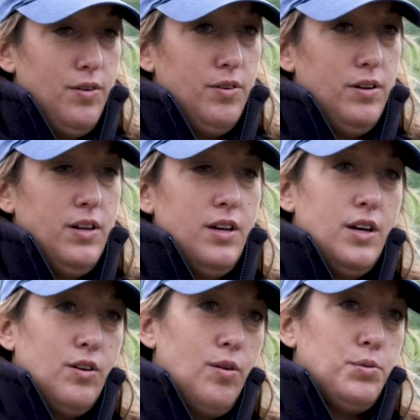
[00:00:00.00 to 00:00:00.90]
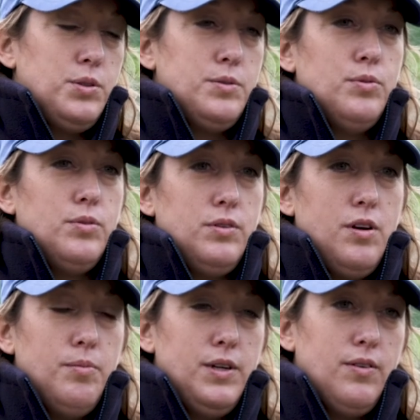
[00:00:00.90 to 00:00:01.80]
over crops which are more
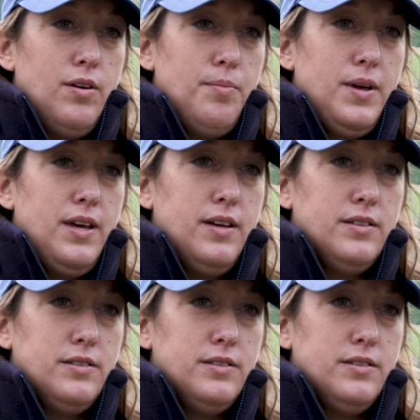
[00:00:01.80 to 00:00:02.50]
commonly grown up here.